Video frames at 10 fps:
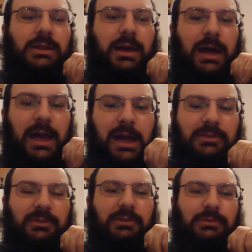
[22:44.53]
I
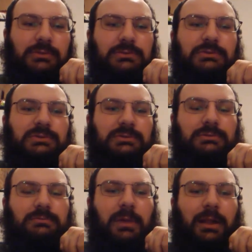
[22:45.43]
had to use
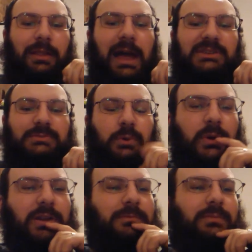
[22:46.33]
my last
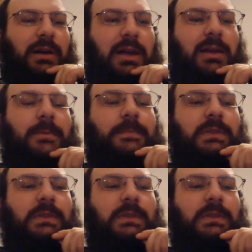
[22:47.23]
point of might